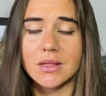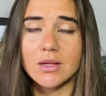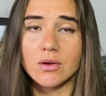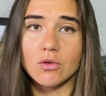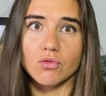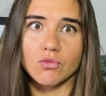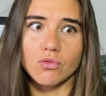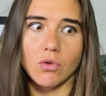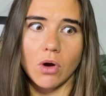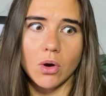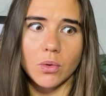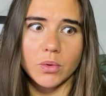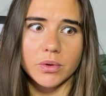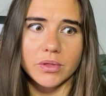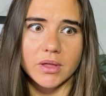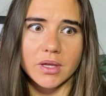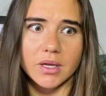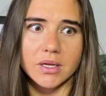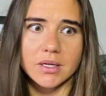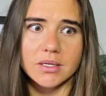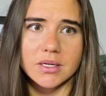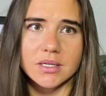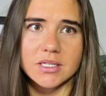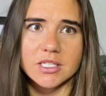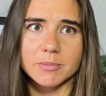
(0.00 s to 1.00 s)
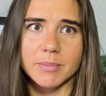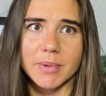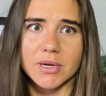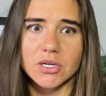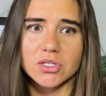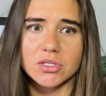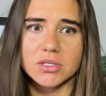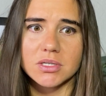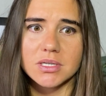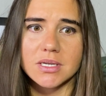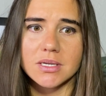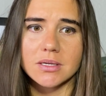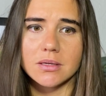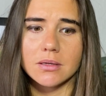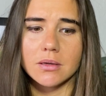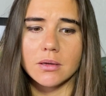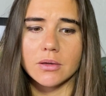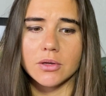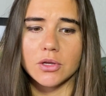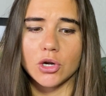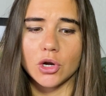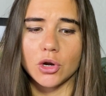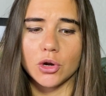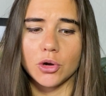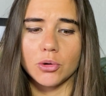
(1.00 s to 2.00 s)
nothing wrong with it, especially,
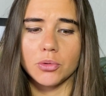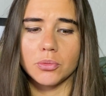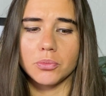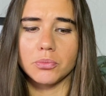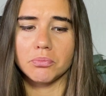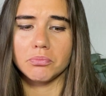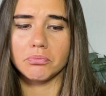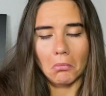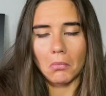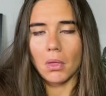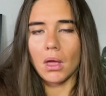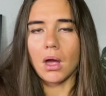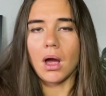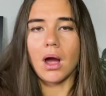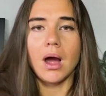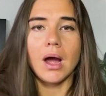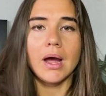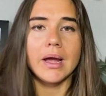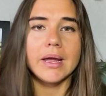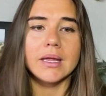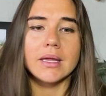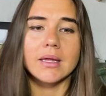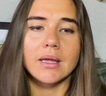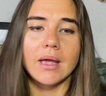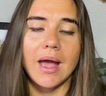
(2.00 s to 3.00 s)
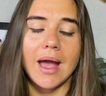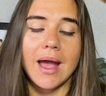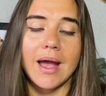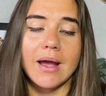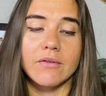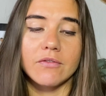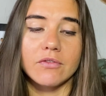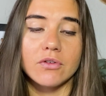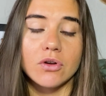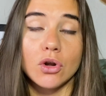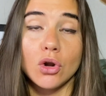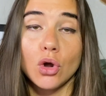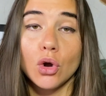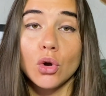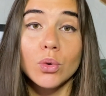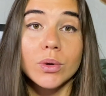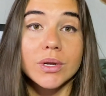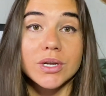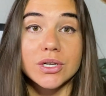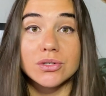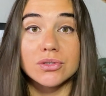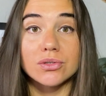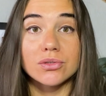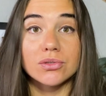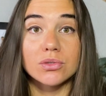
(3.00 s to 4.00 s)
you know, I have no
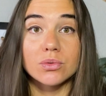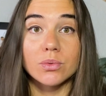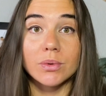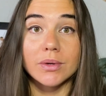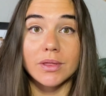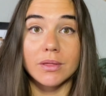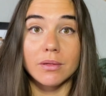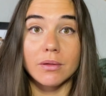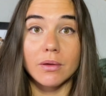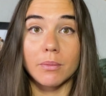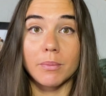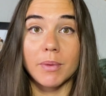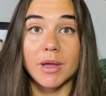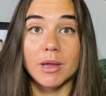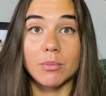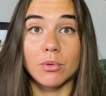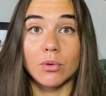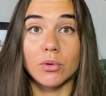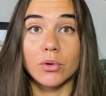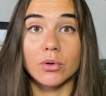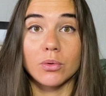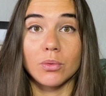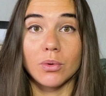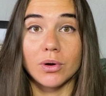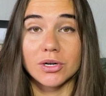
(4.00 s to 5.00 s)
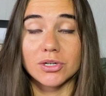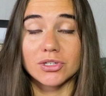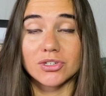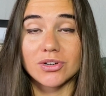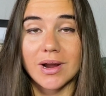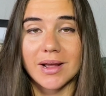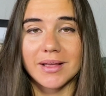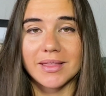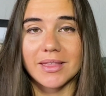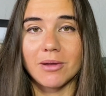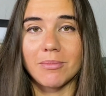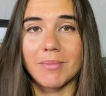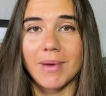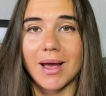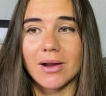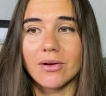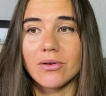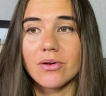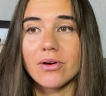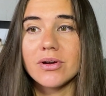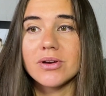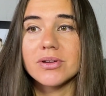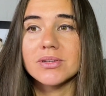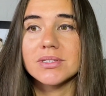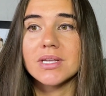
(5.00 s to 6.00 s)
issues with people who want to track their
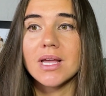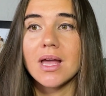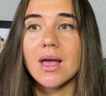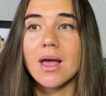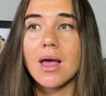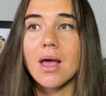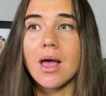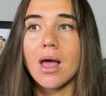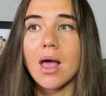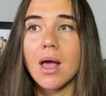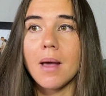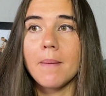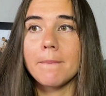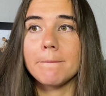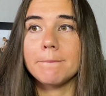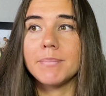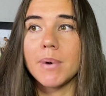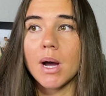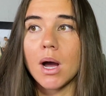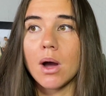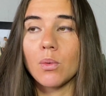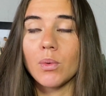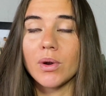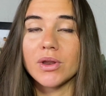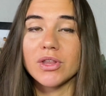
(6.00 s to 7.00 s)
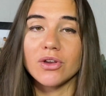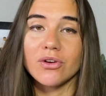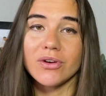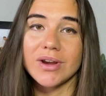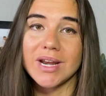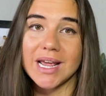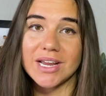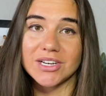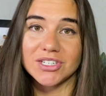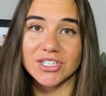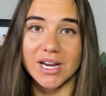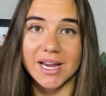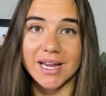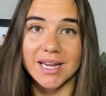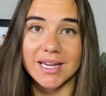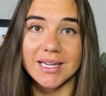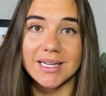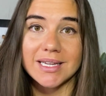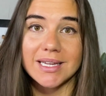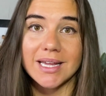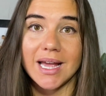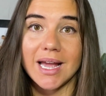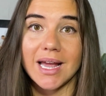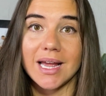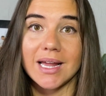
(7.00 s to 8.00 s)
macros, but when you're in
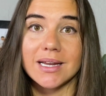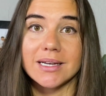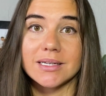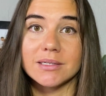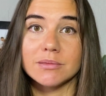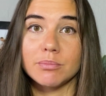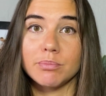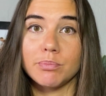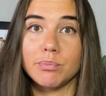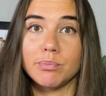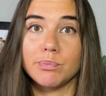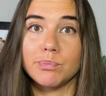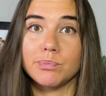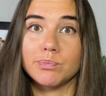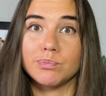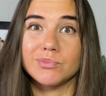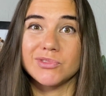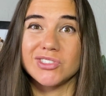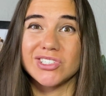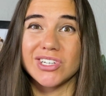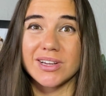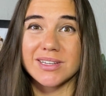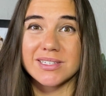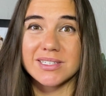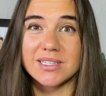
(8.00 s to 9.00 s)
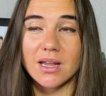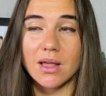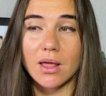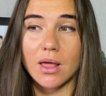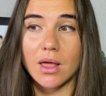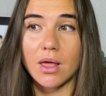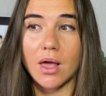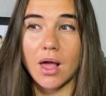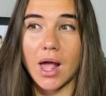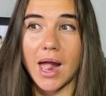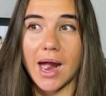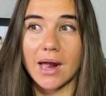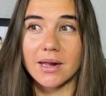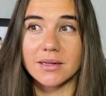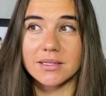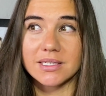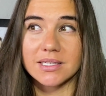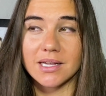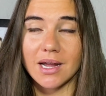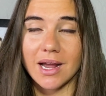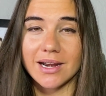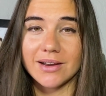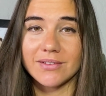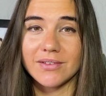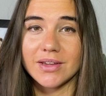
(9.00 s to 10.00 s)
HA and just
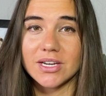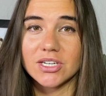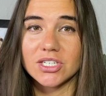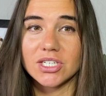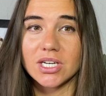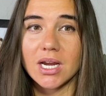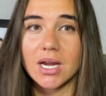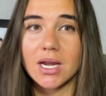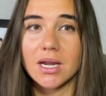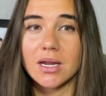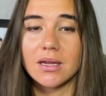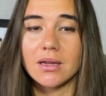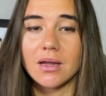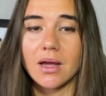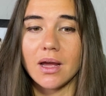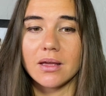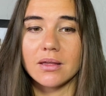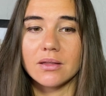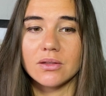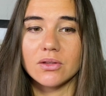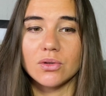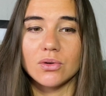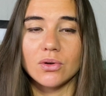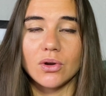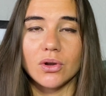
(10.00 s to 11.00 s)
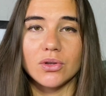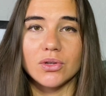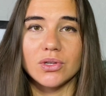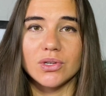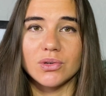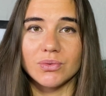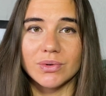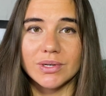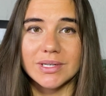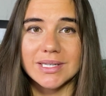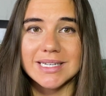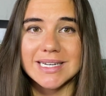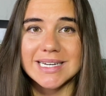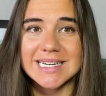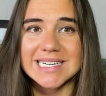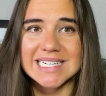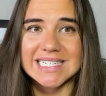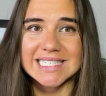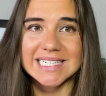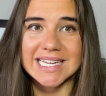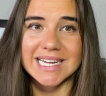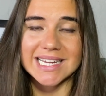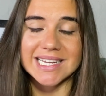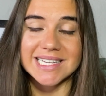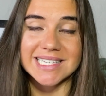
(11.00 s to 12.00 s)
outside of HA, you know, you really need to
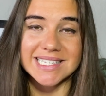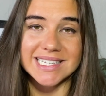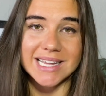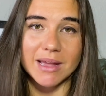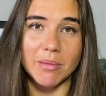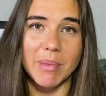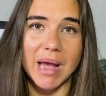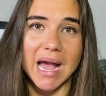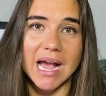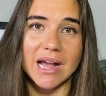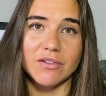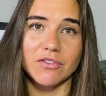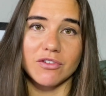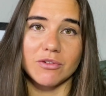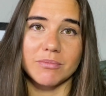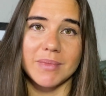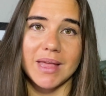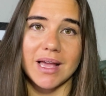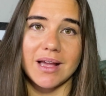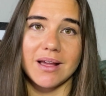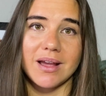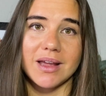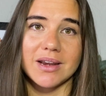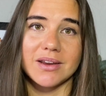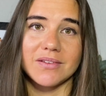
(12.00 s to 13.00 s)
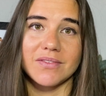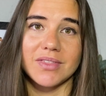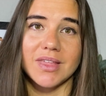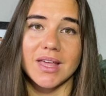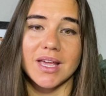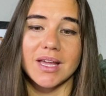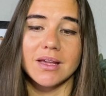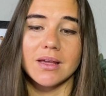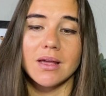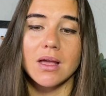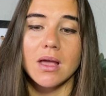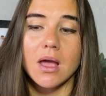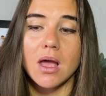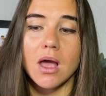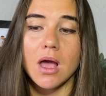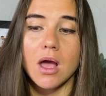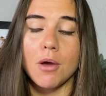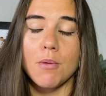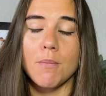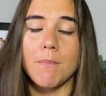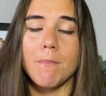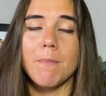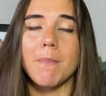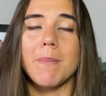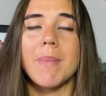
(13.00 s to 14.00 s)
take a step back from that kind of thing.
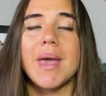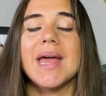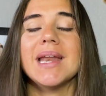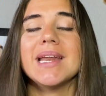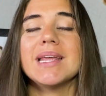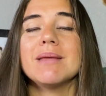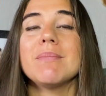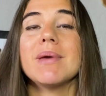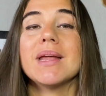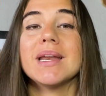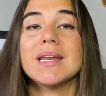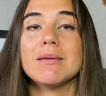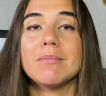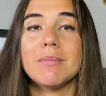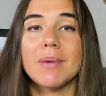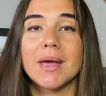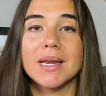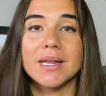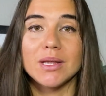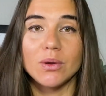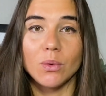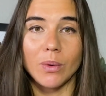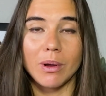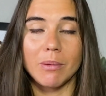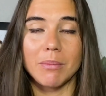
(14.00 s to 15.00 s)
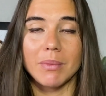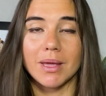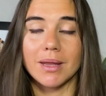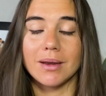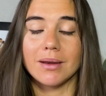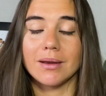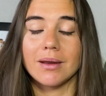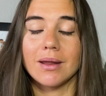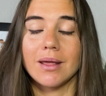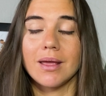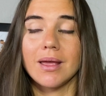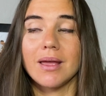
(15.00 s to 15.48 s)
Many women